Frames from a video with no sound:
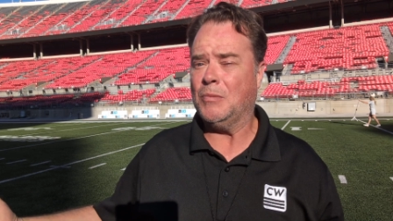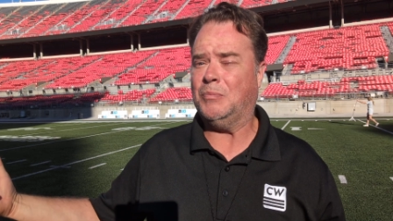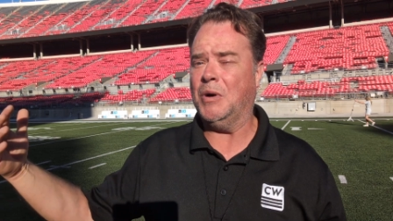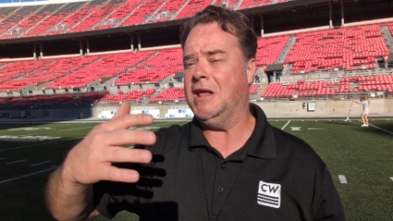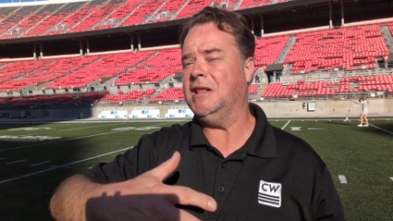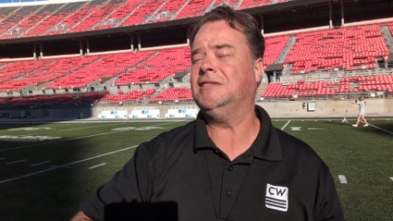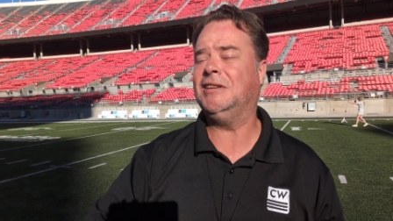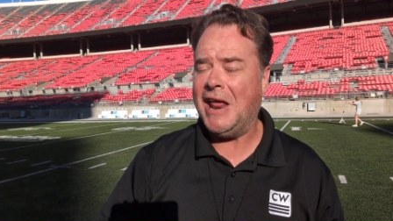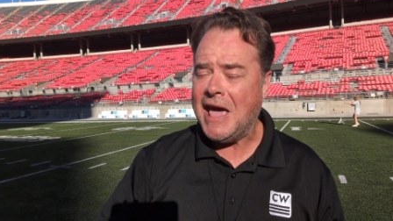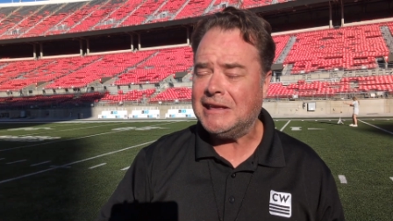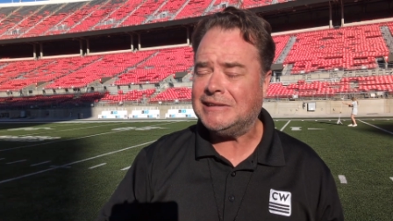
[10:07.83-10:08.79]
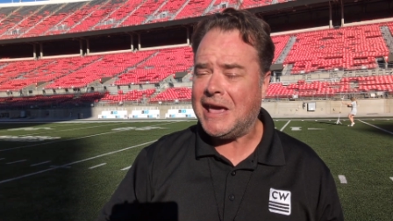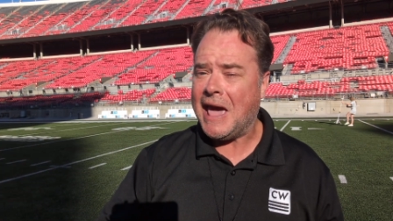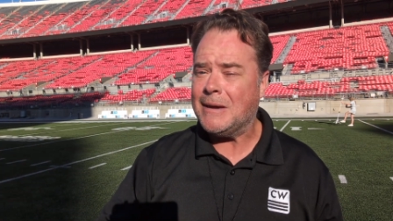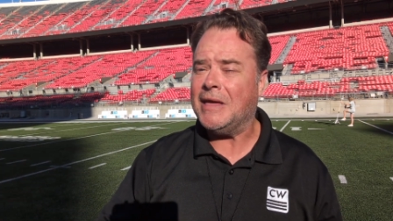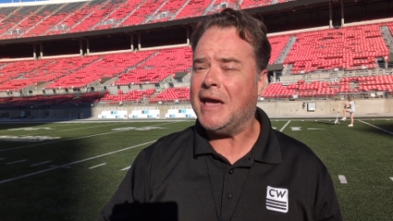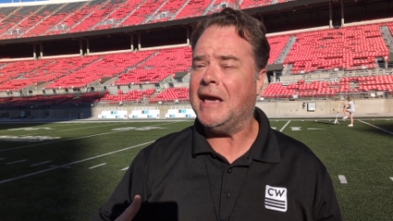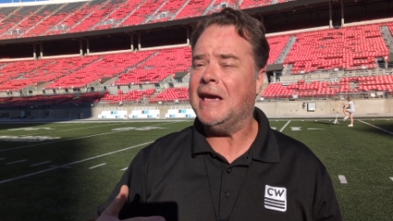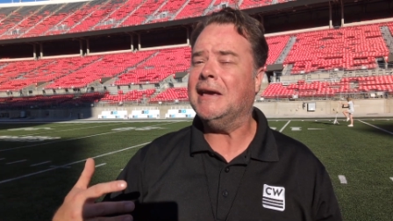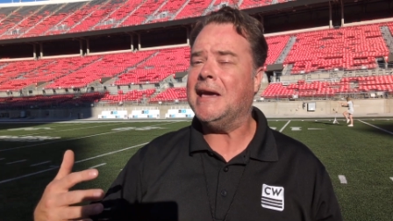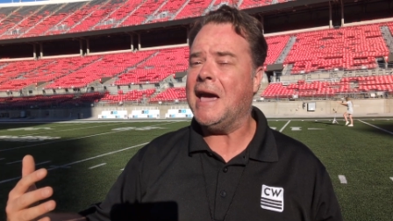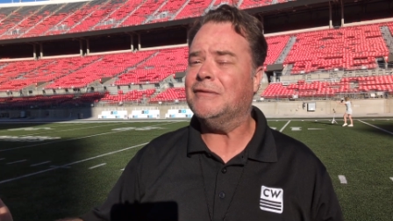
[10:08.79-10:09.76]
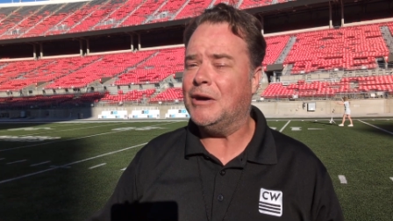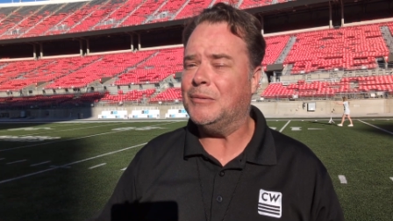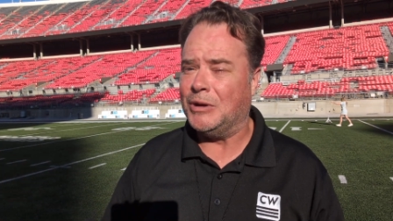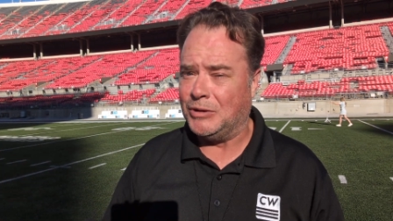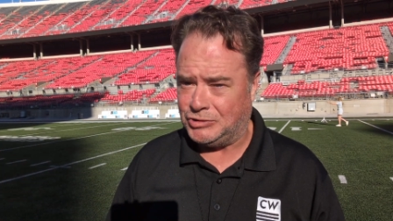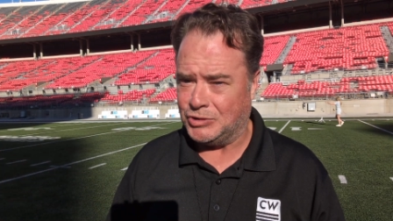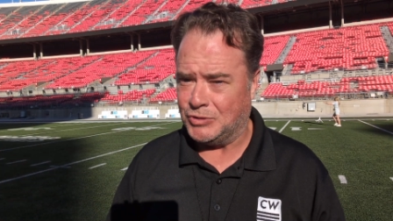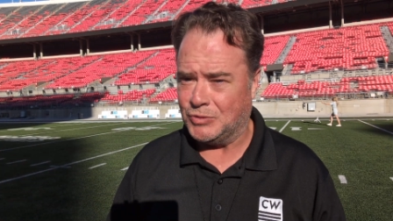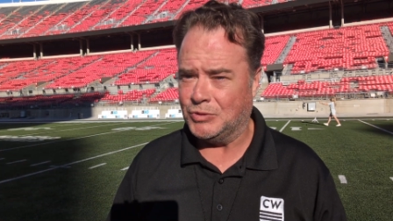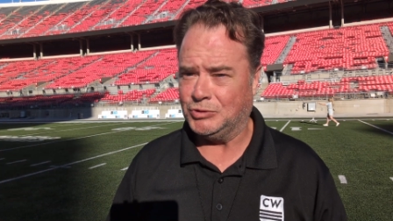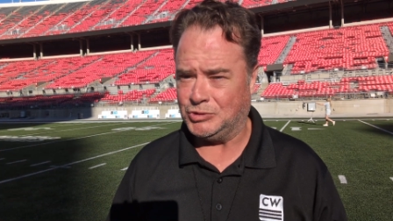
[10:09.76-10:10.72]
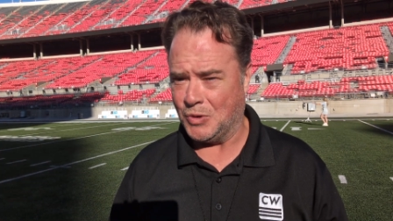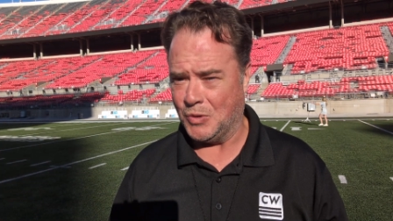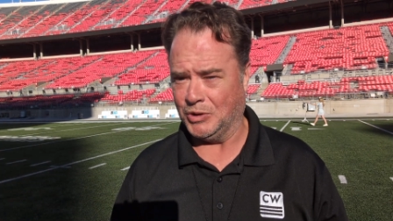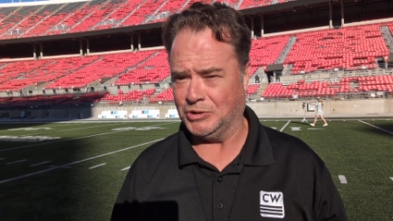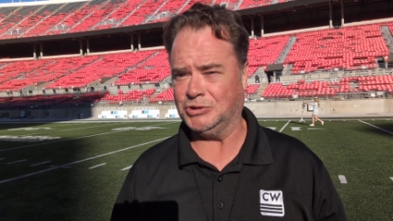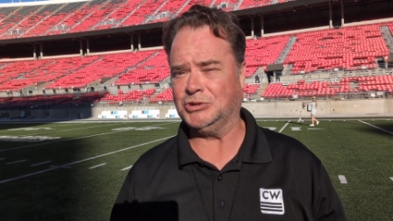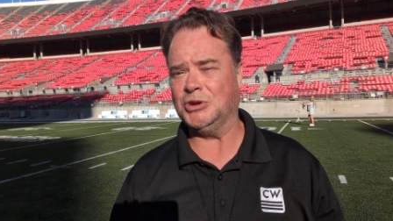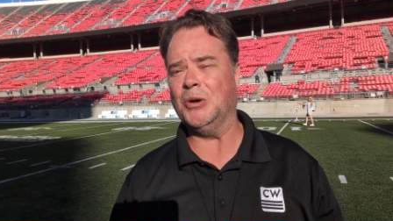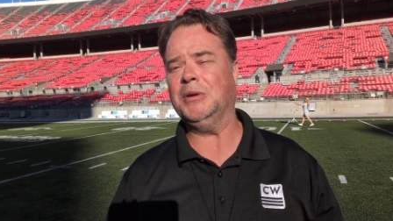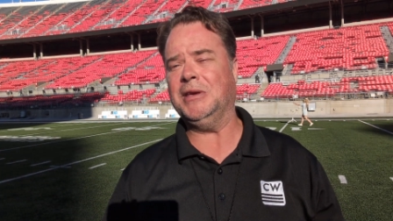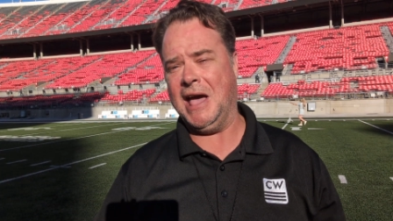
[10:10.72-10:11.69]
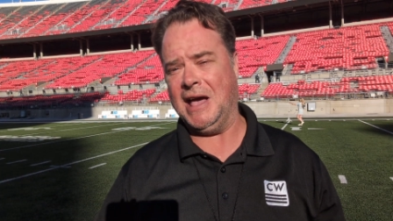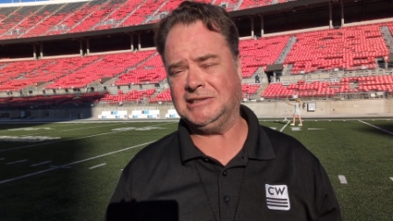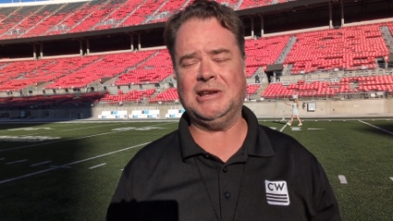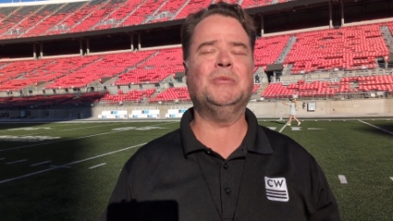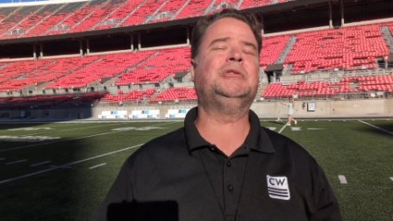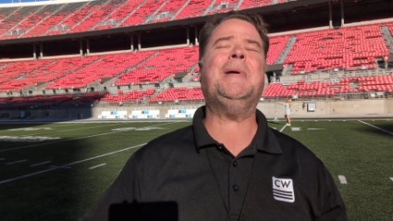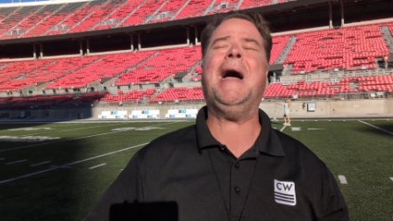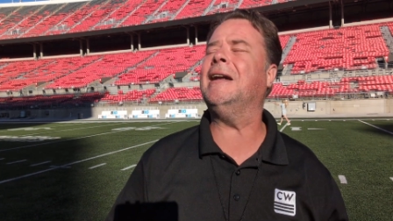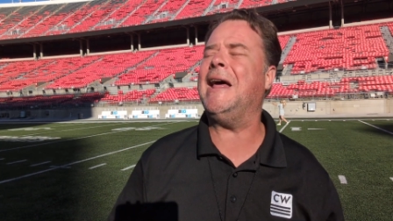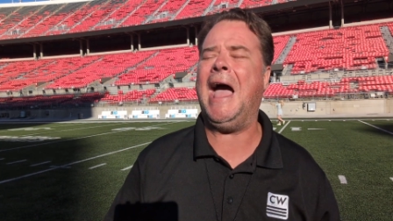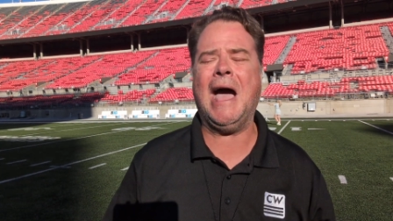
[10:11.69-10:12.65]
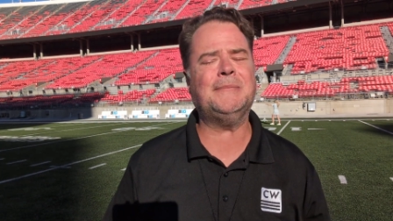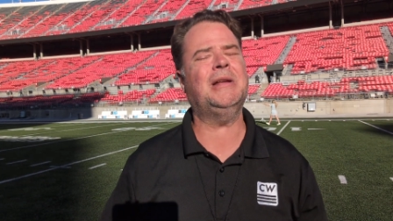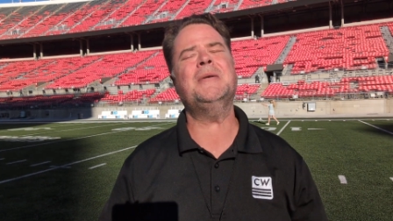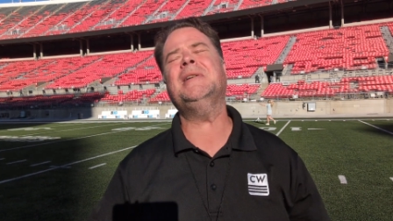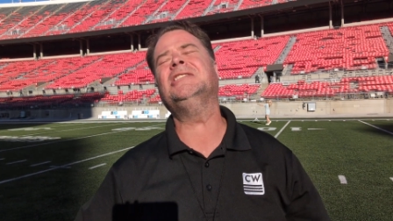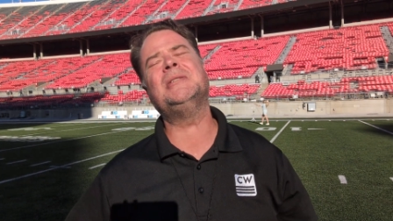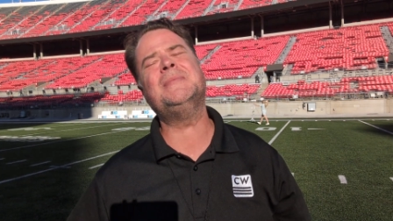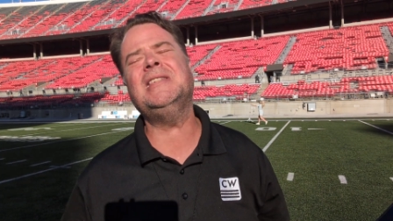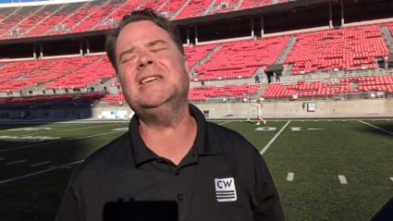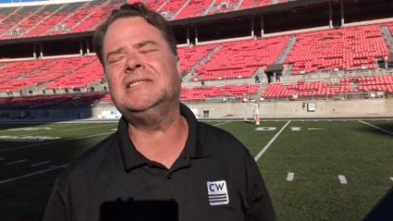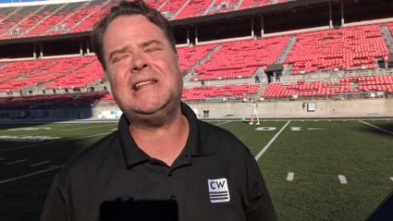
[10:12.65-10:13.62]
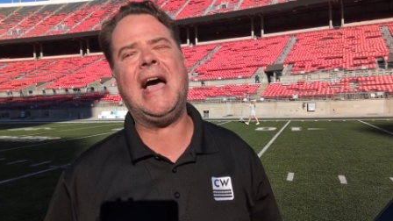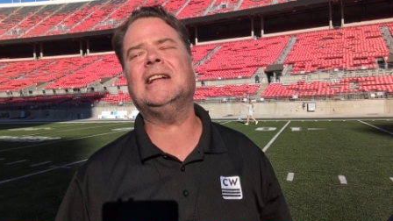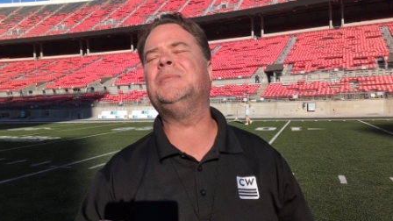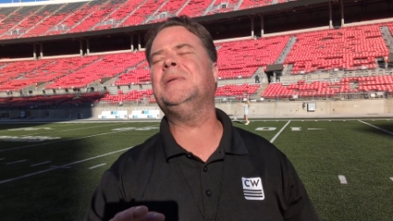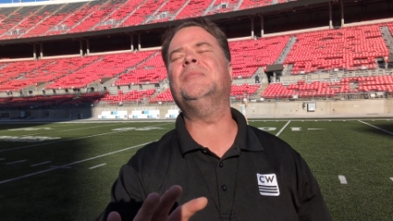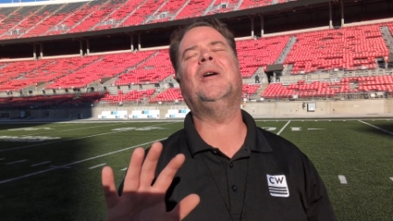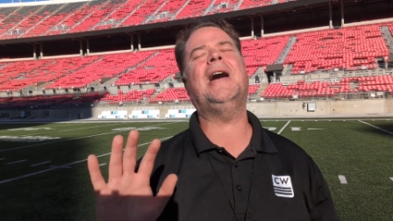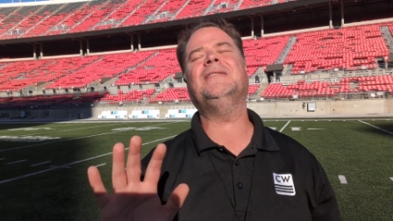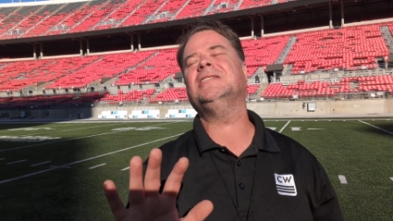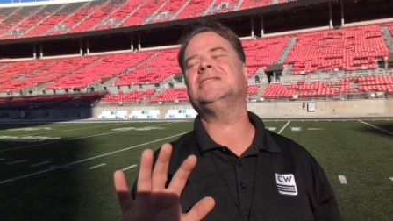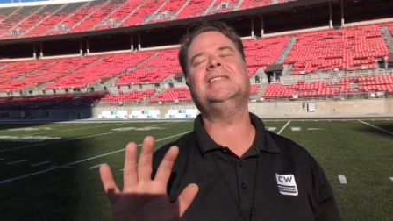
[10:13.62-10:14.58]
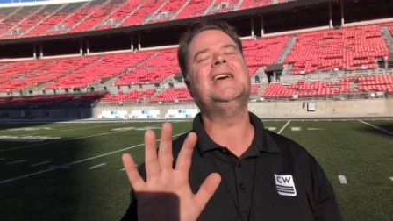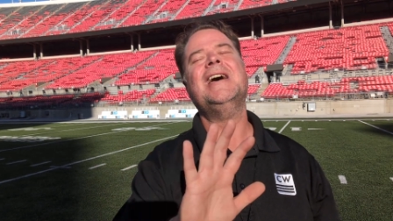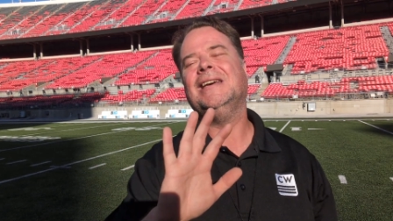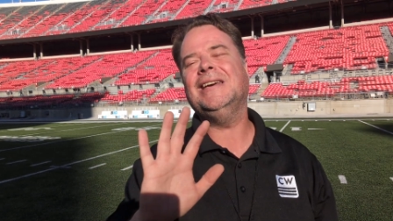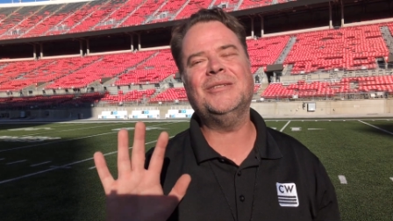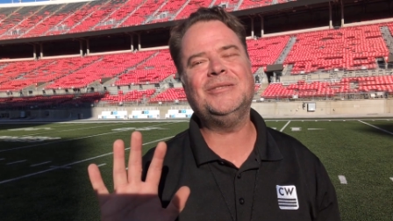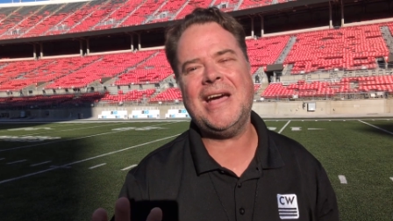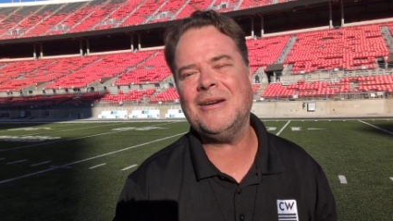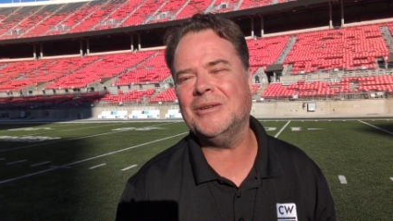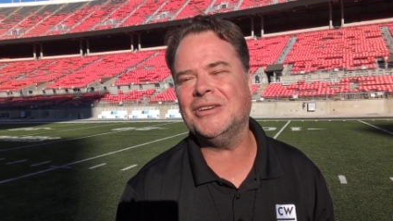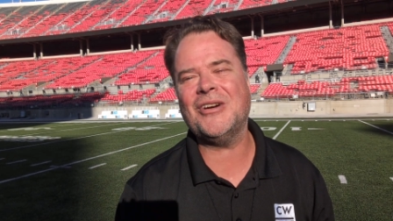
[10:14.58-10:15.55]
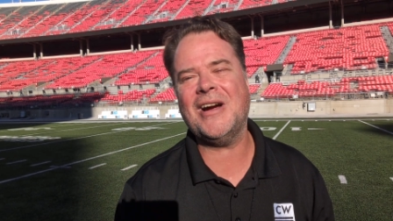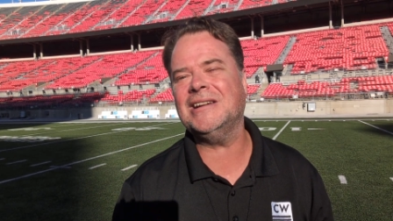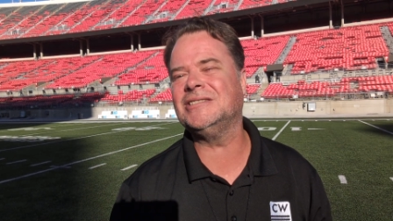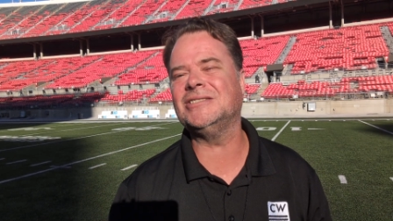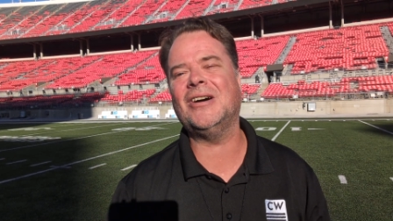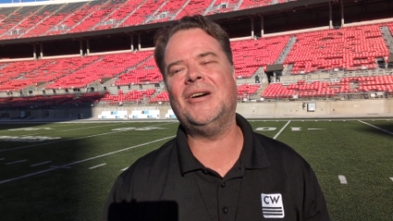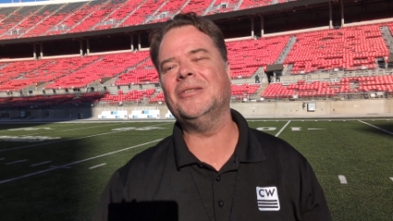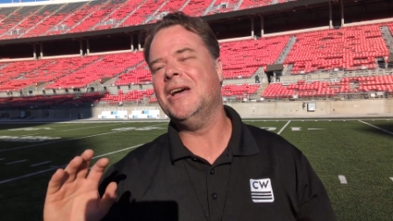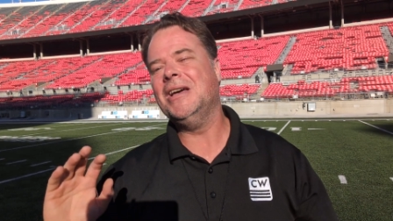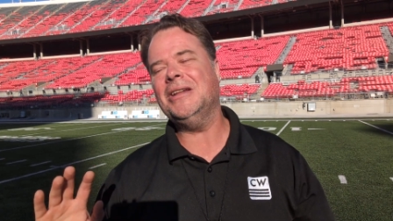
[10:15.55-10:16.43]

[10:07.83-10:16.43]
But in today's game, they gave up 2 scores. So, yes, it was bound to happen. I mean, some of these stats, people obviously, take with a grain of salt.